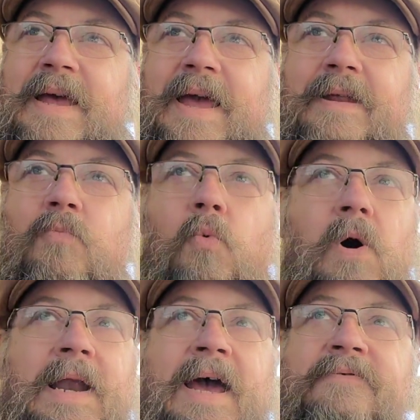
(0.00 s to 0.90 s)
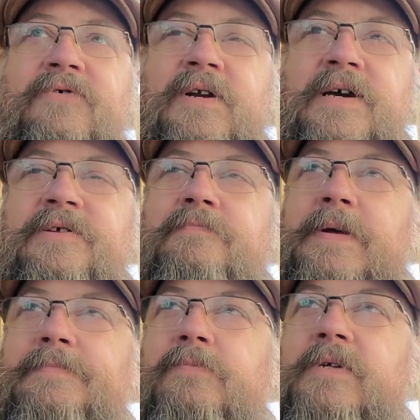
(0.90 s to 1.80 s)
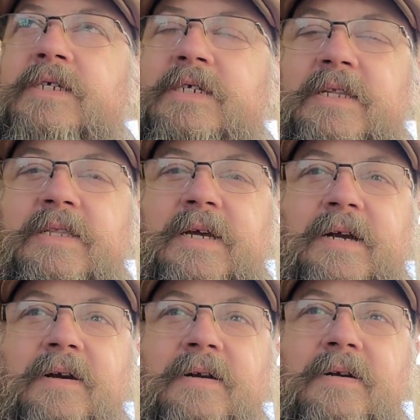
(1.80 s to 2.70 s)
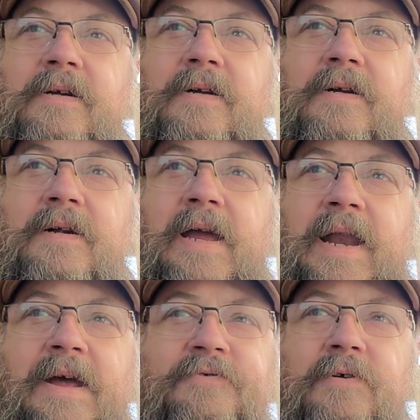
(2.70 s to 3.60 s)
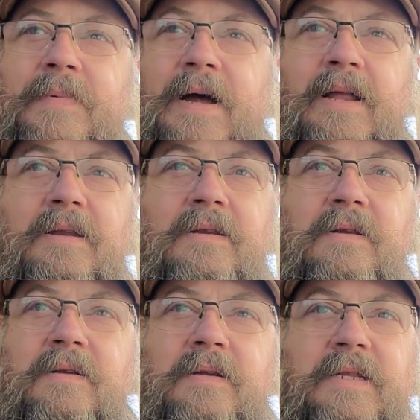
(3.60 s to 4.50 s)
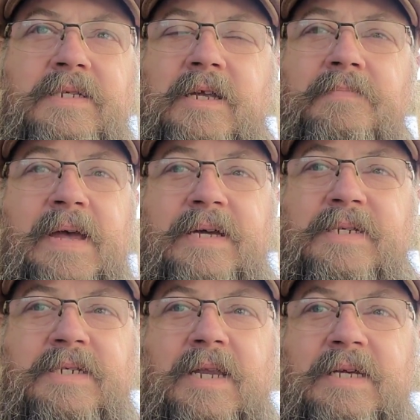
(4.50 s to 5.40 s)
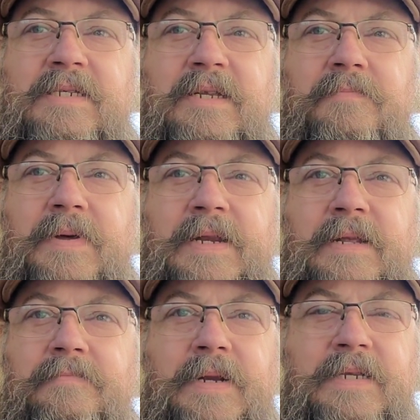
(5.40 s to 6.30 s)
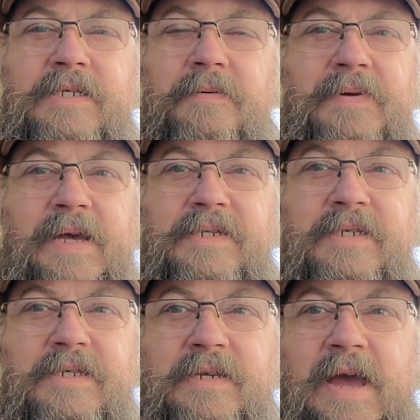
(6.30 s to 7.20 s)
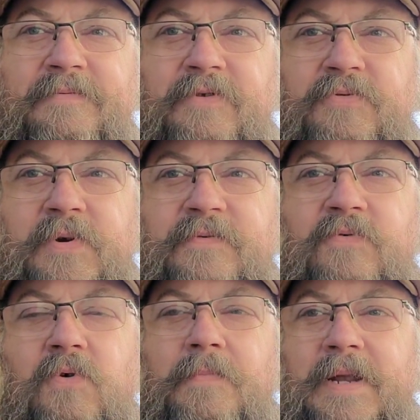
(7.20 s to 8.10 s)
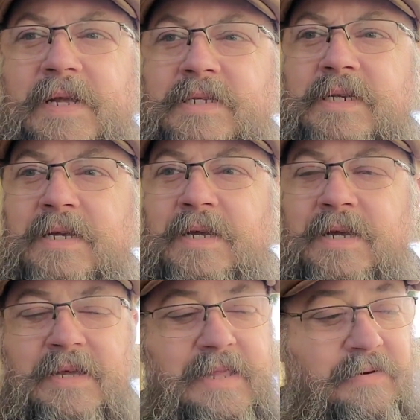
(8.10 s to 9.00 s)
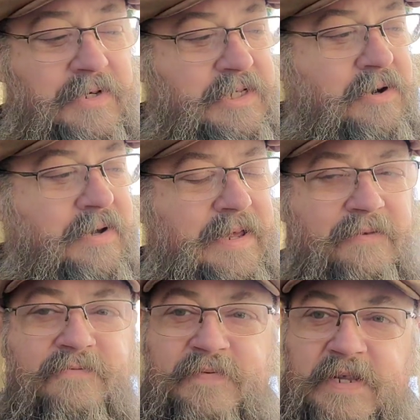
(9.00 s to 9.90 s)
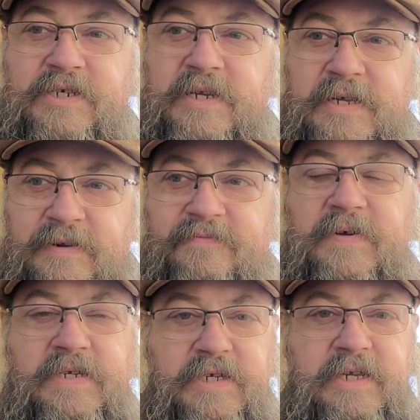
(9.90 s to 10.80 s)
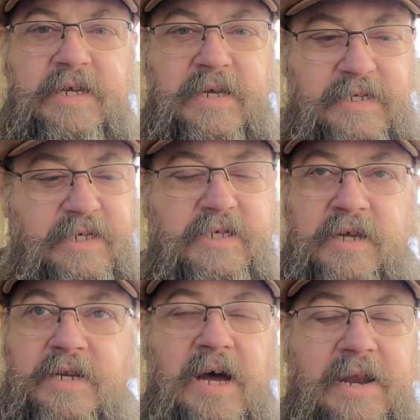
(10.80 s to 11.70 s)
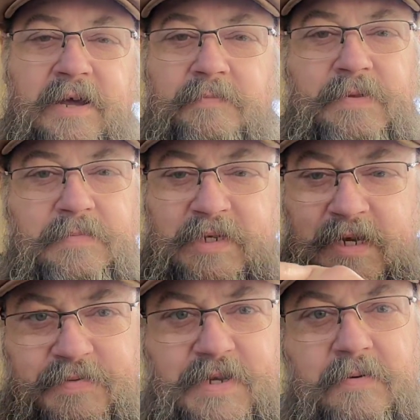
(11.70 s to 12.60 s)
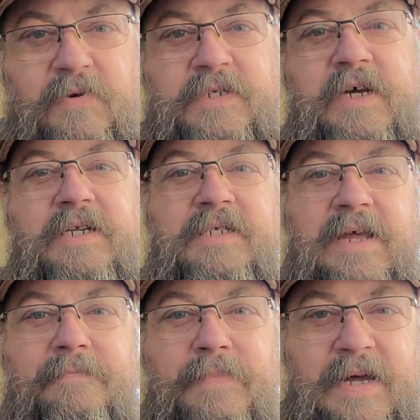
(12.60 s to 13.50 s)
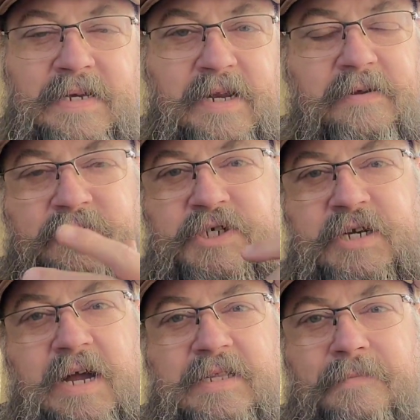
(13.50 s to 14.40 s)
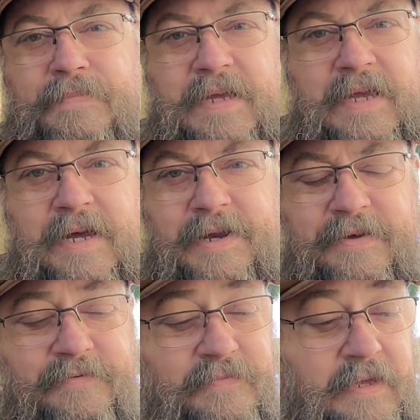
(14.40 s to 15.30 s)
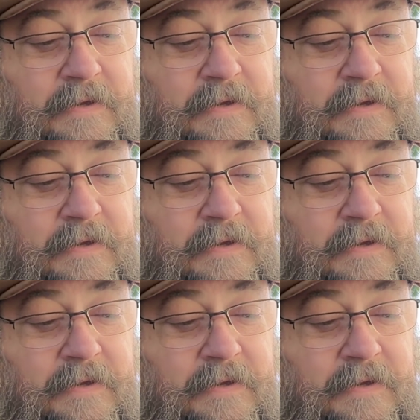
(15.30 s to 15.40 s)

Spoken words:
And one after another, people would sit there, and after about, in some cases, less than a minute, but in some cases, after 3 or 4 minutes, they would start getting fidgety and just could not help themselves and would touch that button, and it would shock the pee out of them.